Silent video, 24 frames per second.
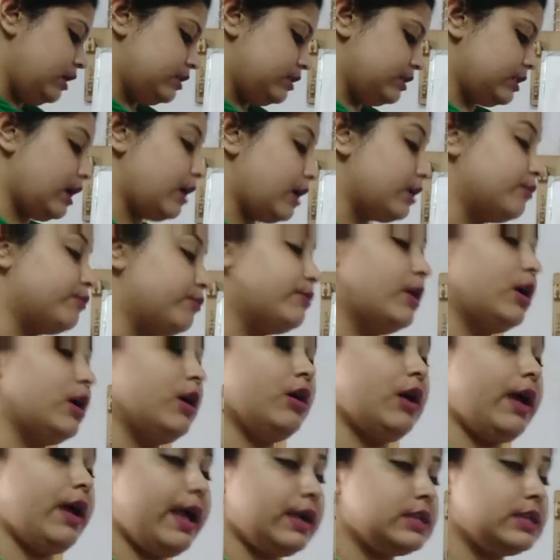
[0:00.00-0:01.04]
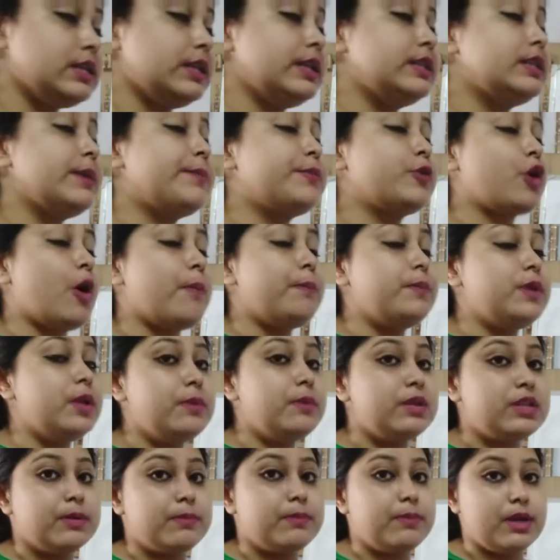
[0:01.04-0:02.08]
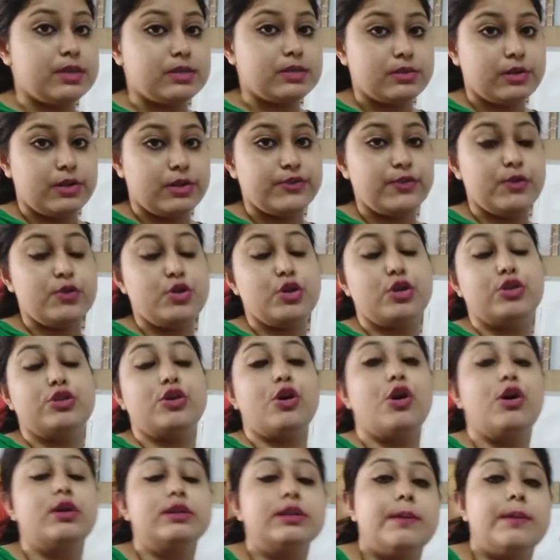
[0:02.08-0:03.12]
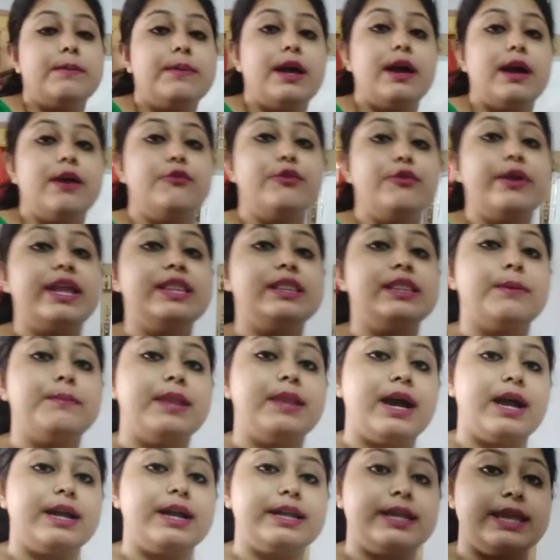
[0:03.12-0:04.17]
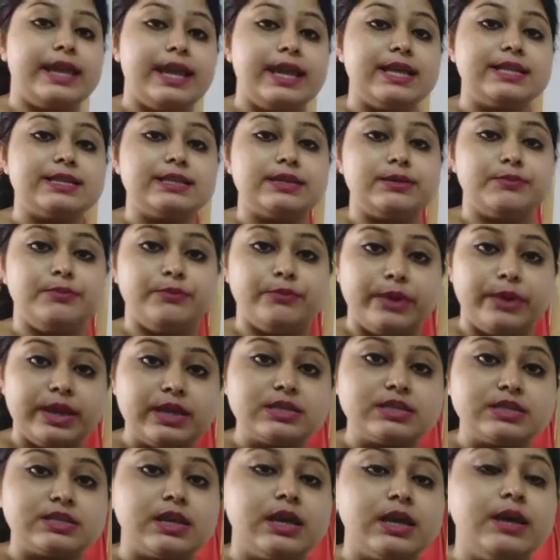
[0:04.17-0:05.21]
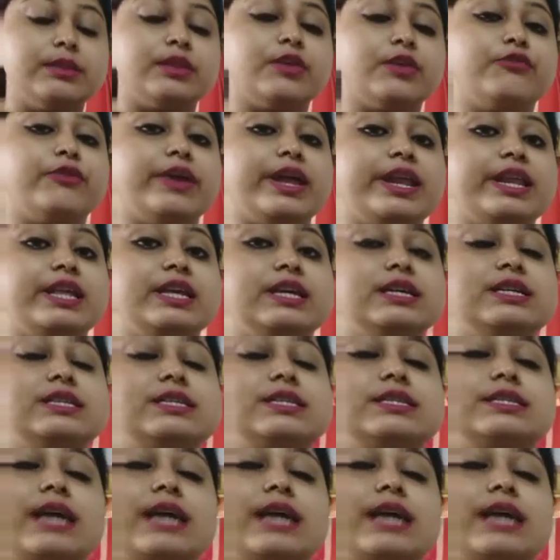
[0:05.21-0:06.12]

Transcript: the problematic blood transfusion, or the blood, when the blood gets mixed, the various